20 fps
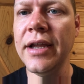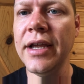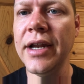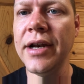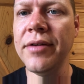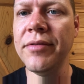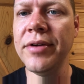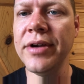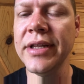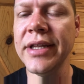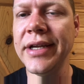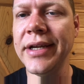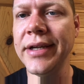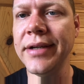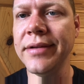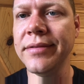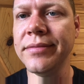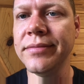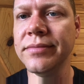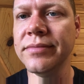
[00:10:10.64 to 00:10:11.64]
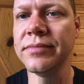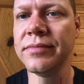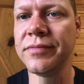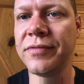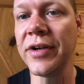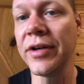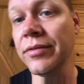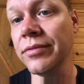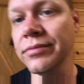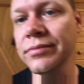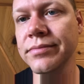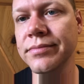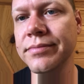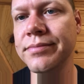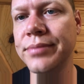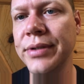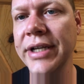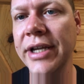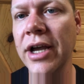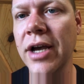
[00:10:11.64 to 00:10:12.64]
really felt
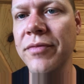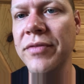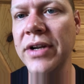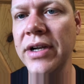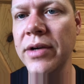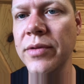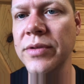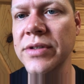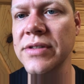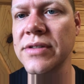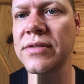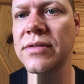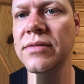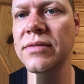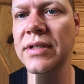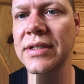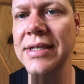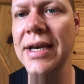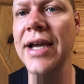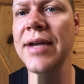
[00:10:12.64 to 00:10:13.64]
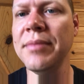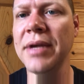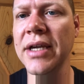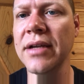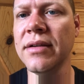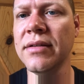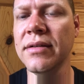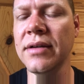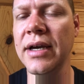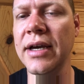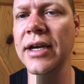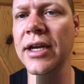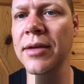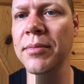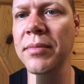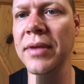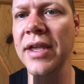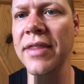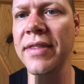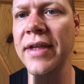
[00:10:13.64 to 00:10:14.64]
pretty confident it was the timing.
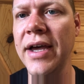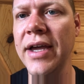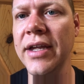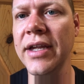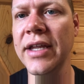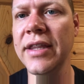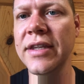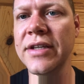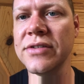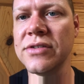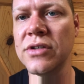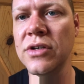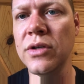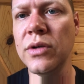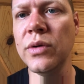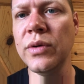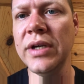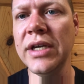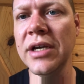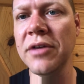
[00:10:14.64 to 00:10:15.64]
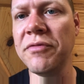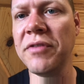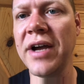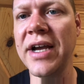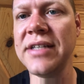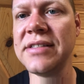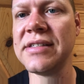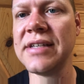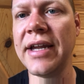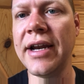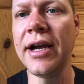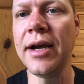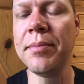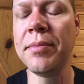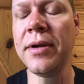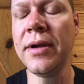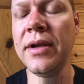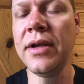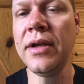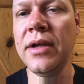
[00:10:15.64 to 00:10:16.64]
And that in this new EFI
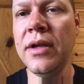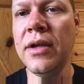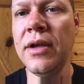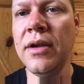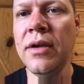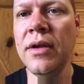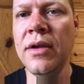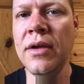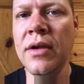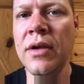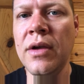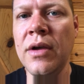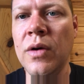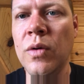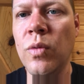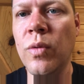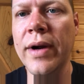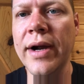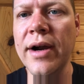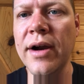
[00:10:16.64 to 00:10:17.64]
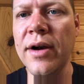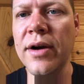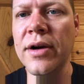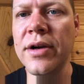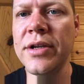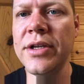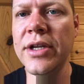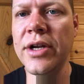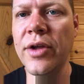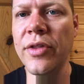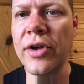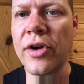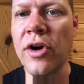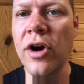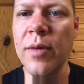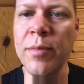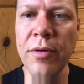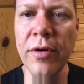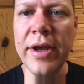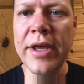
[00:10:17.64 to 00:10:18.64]
setup, where, you know, the
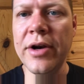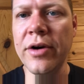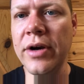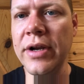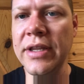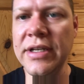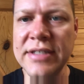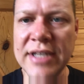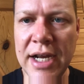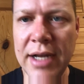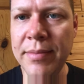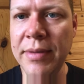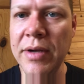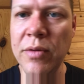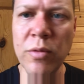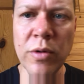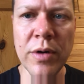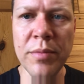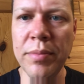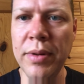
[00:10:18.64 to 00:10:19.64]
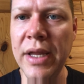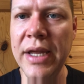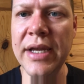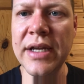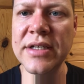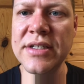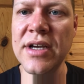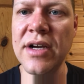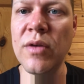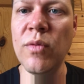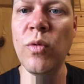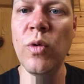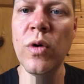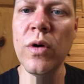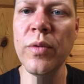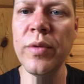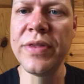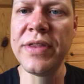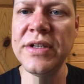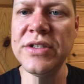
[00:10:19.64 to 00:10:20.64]
carburetor and the timing weren't playing a tug of
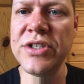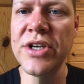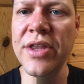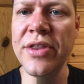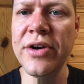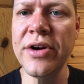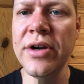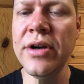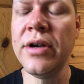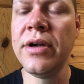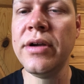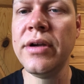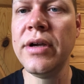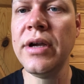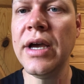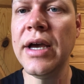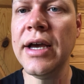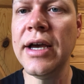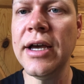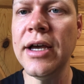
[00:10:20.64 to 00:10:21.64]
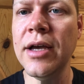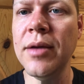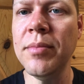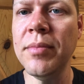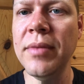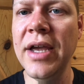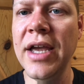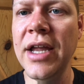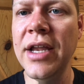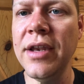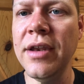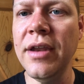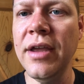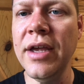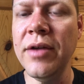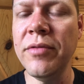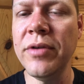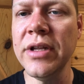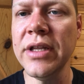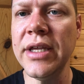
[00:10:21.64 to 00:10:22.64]
war with each other,
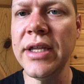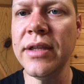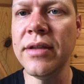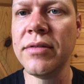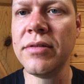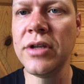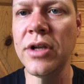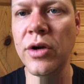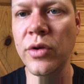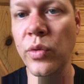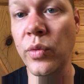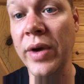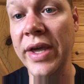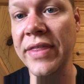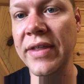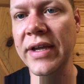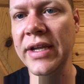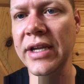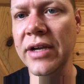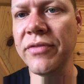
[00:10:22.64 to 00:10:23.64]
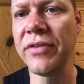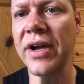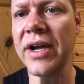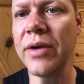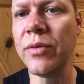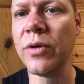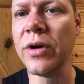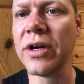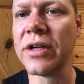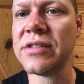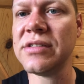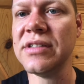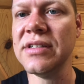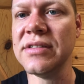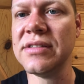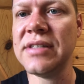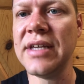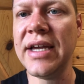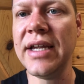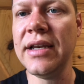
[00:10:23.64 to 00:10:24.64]
and really, you know, the way that EFI works
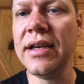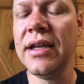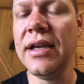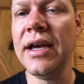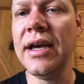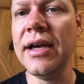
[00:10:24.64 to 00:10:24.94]
is that